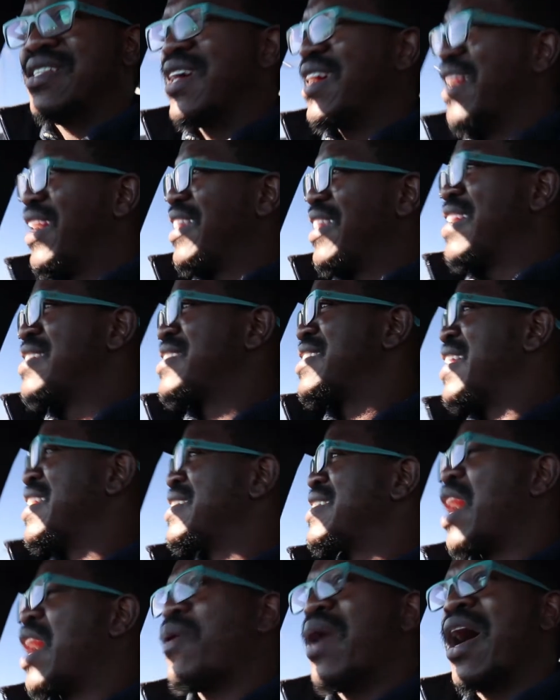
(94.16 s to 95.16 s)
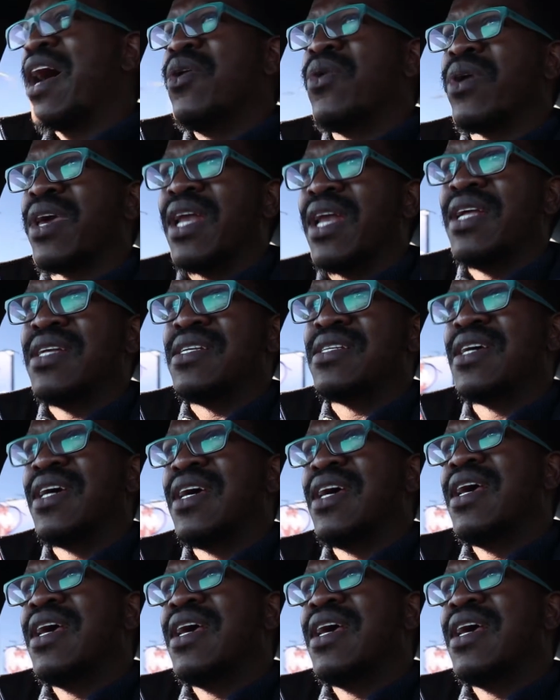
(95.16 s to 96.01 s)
Yeah, that's how I look at it.